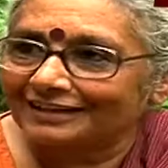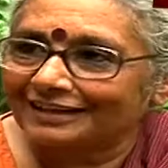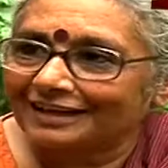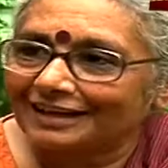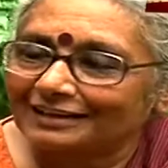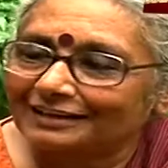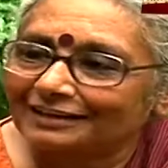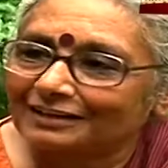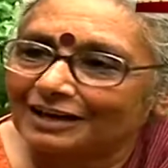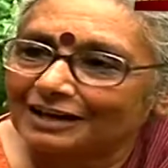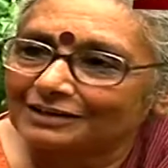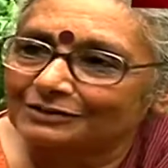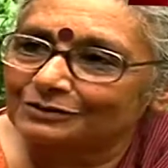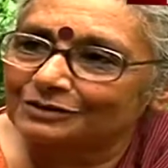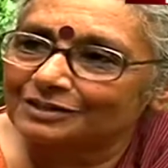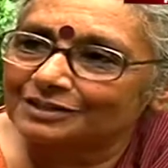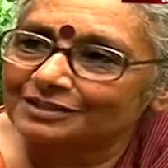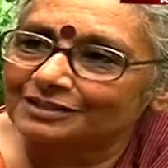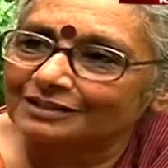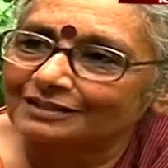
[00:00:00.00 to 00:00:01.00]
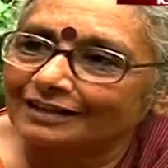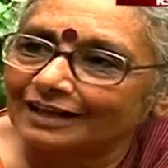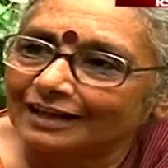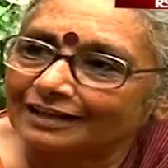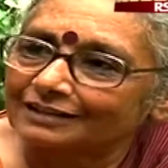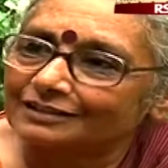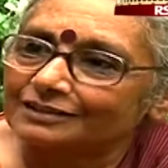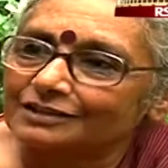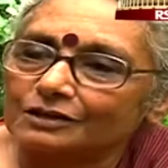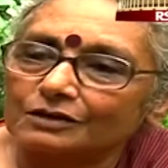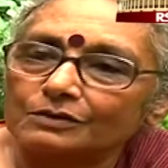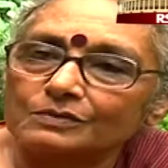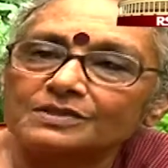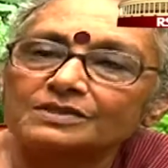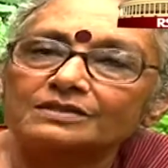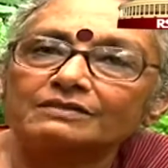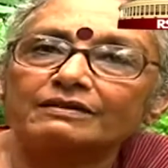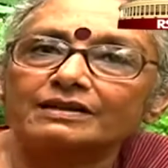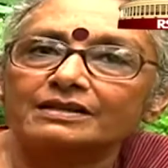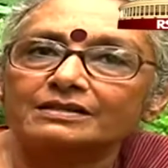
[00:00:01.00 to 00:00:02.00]
the cartoonist in Calcutta who
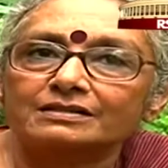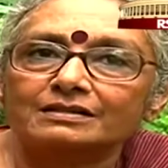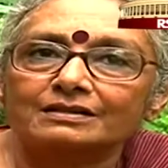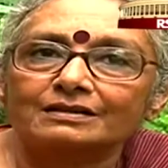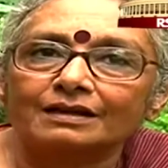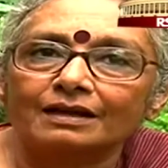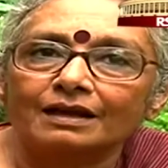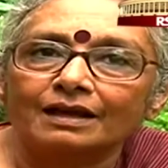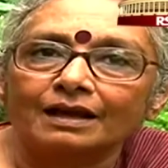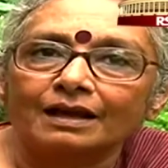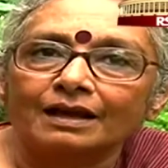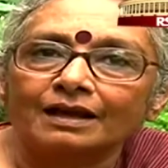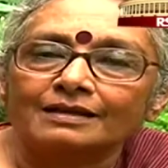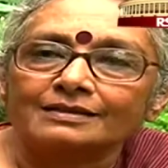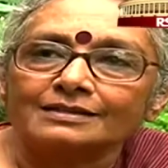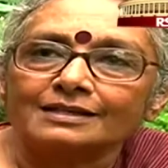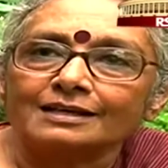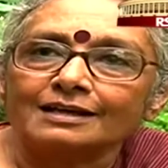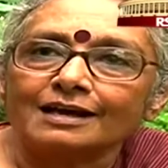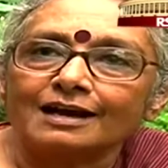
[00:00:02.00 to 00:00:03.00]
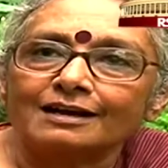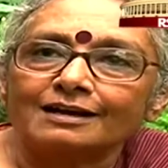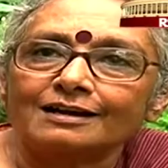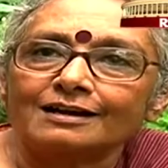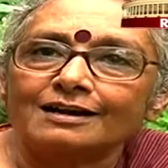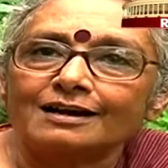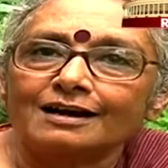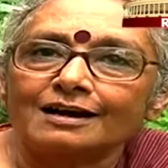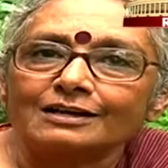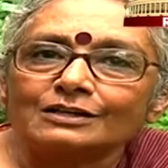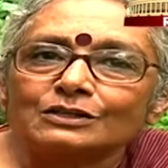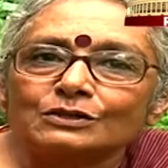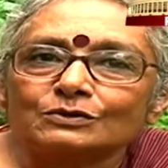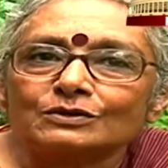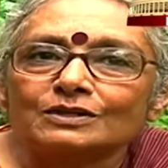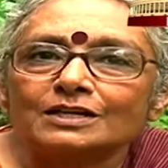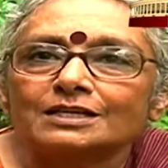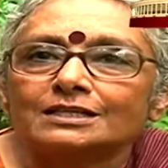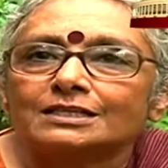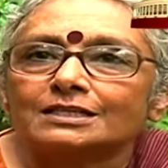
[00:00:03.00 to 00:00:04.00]
was arrested. See, a
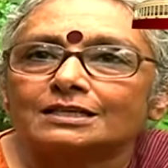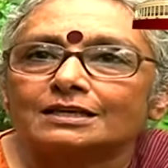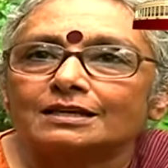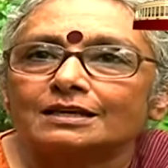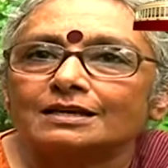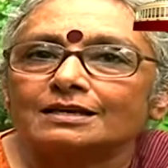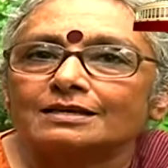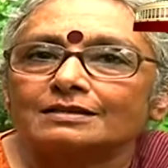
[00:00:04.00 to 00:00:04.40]
cartoon is